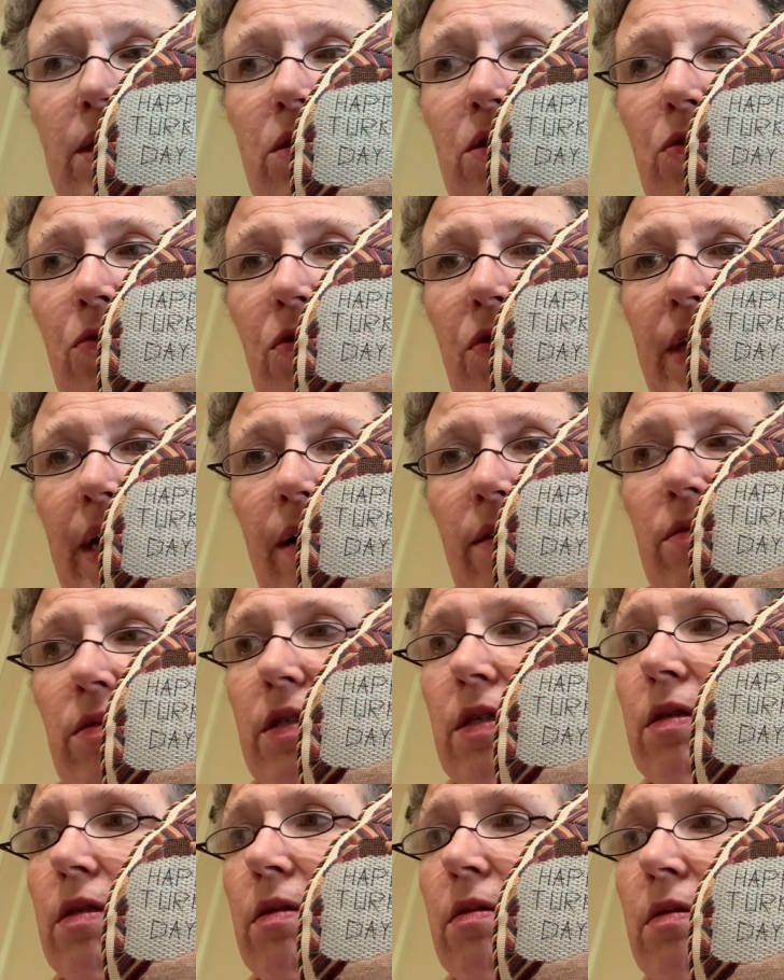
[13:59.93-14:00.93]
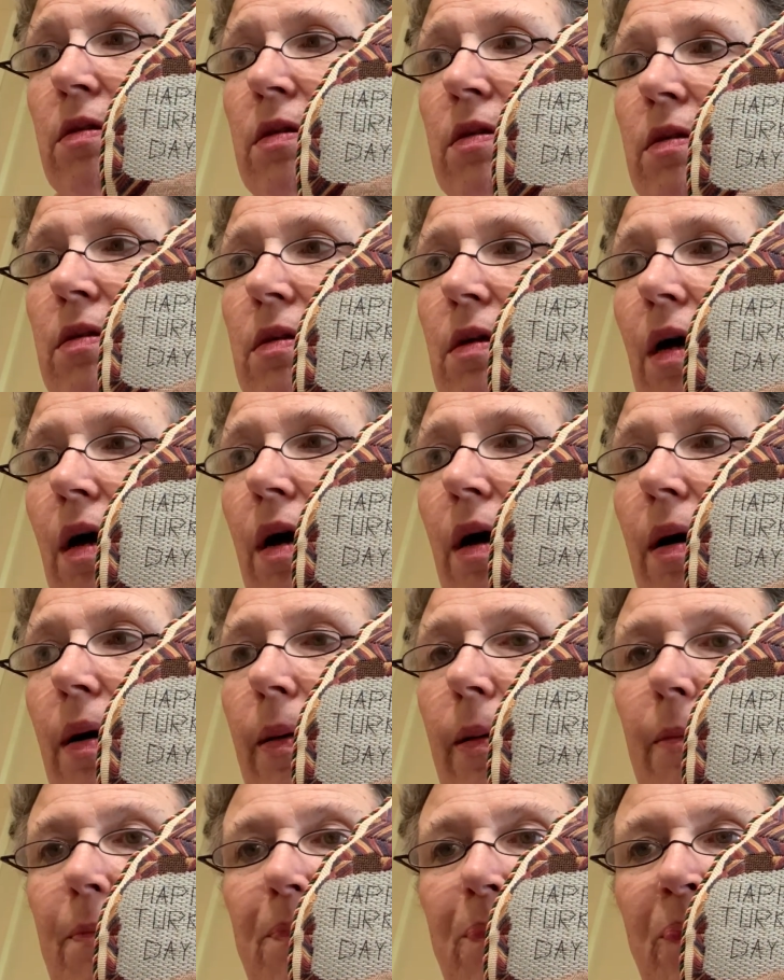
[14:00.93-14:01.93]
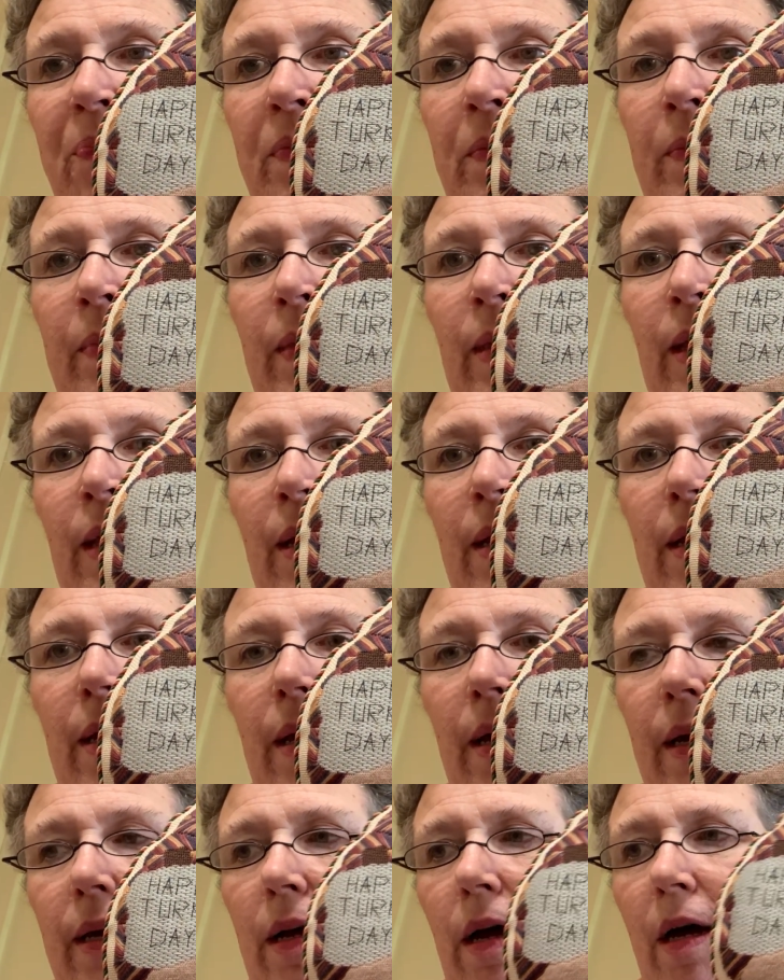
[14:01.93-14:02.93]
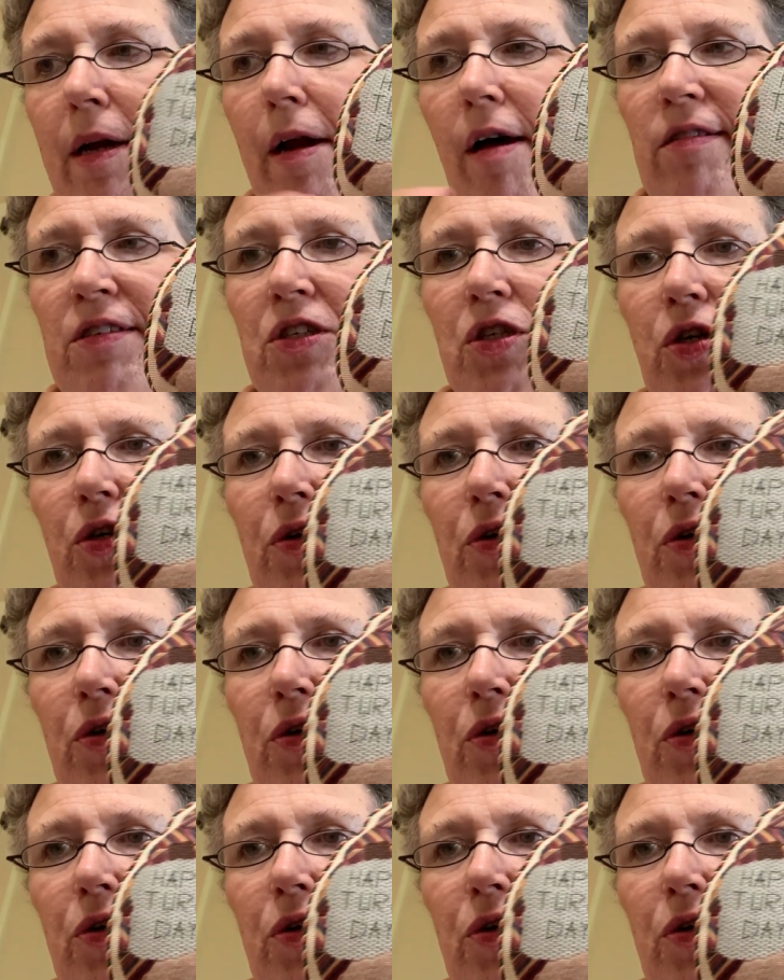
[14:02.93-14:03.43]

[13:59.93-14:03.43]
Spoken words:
2000s. And I'll show